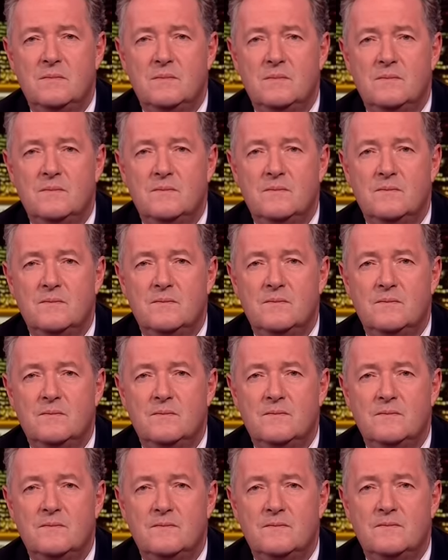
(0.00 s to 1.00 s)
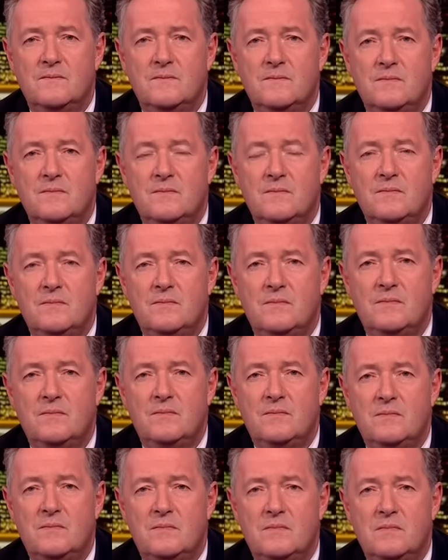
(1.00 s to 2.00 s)

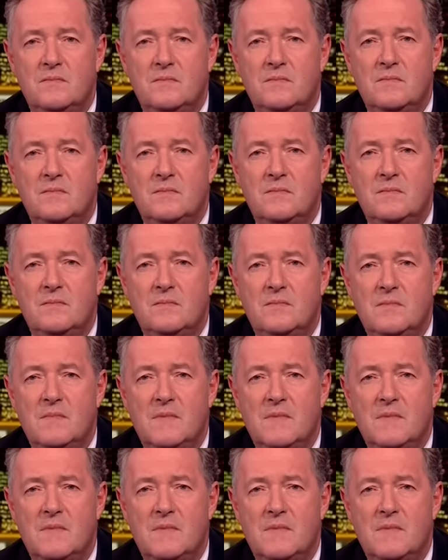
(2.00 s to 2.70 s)
[no speech]